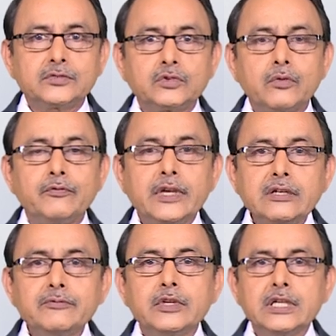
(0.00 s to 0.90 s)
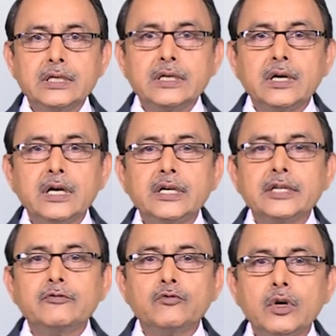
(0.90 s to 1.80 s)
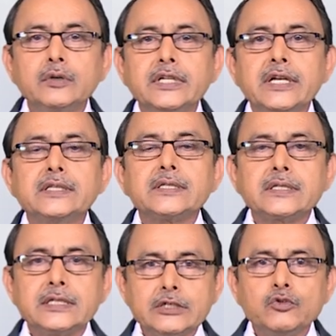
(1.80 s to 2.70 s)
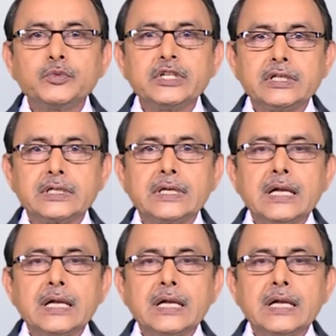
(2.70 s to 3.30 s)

So, when we are involved in COPs